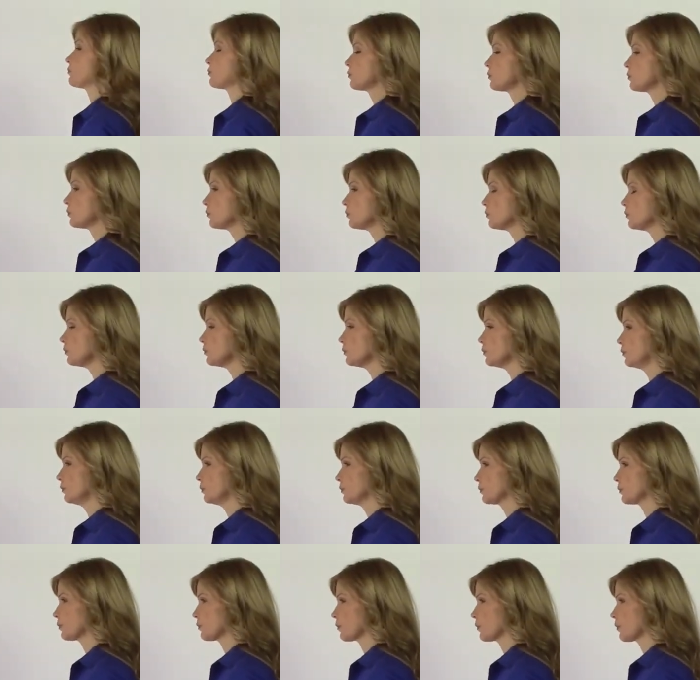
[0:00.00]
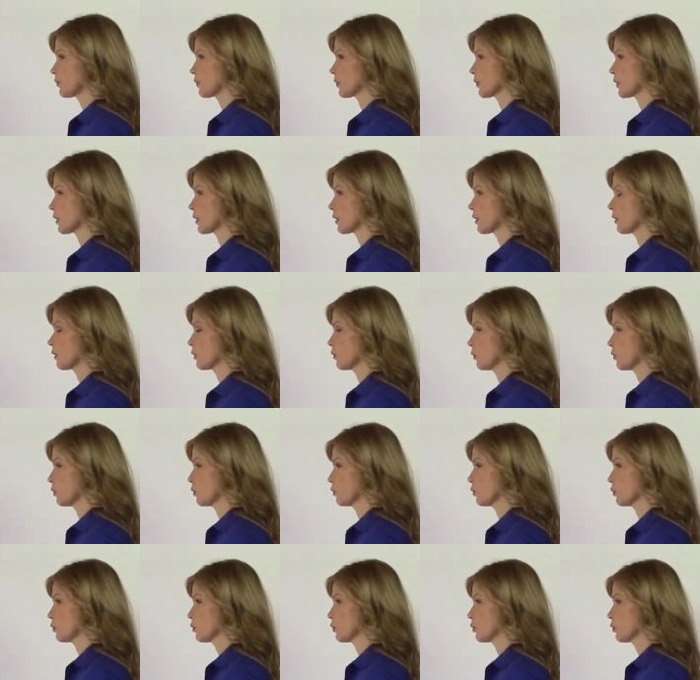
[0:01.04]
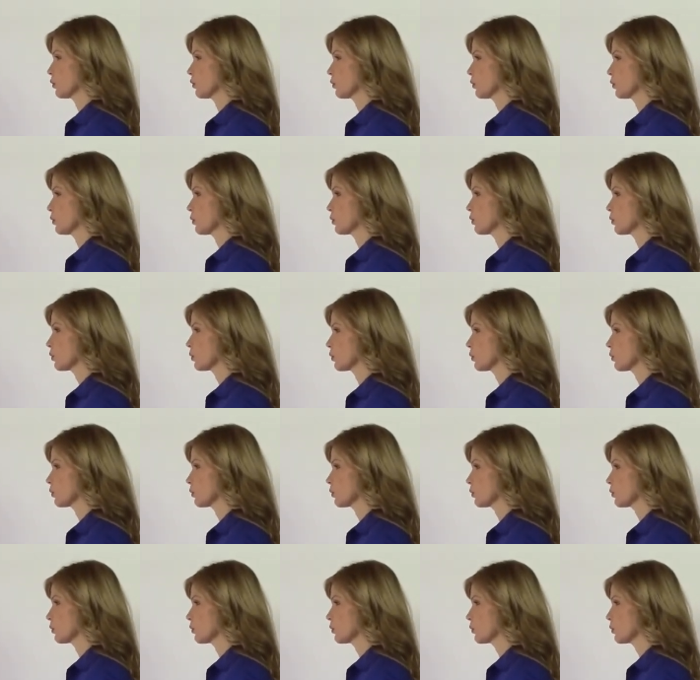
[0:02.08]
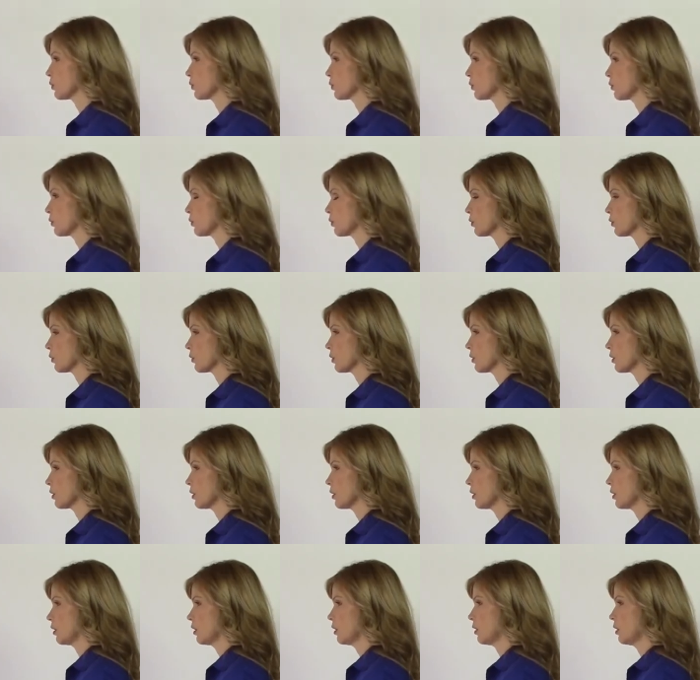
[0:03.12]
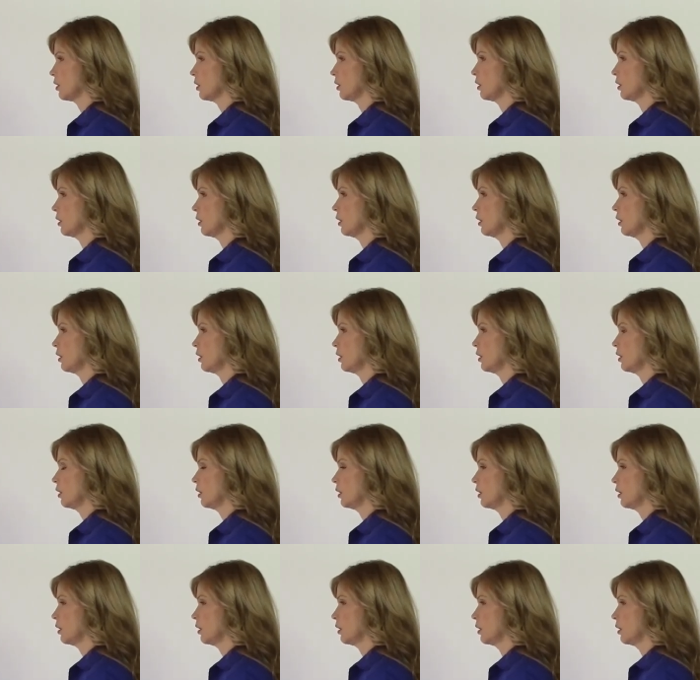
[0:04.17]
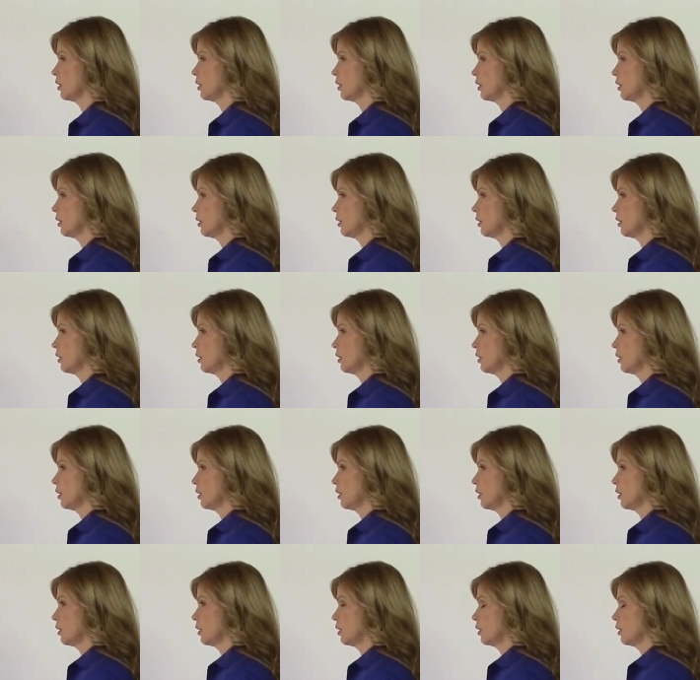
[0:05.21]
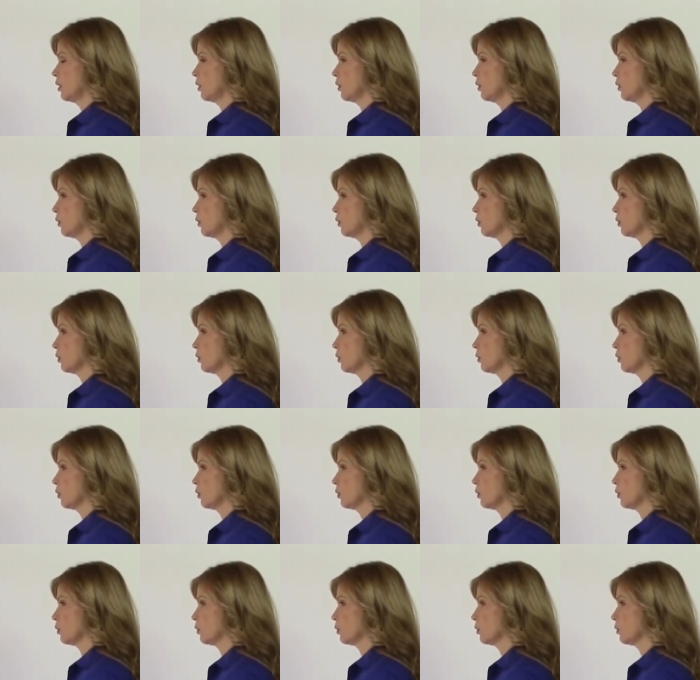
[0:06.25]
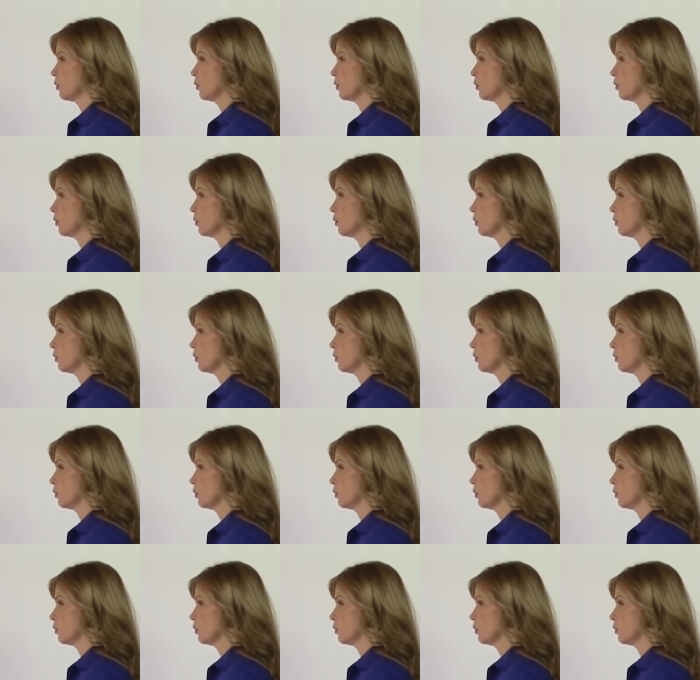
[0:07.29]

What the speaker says: No one is speaking in this clip.